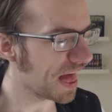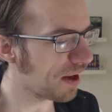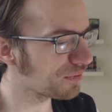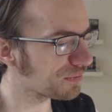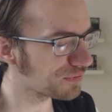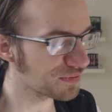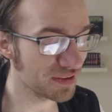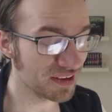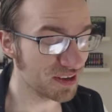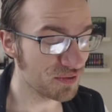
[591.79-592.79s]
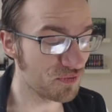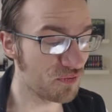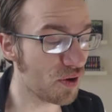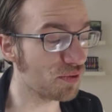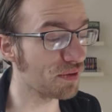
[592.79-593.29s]
That was
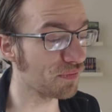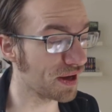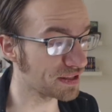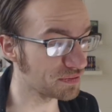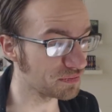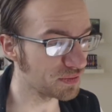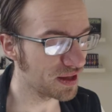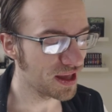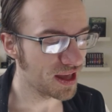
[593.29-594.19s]
very effective.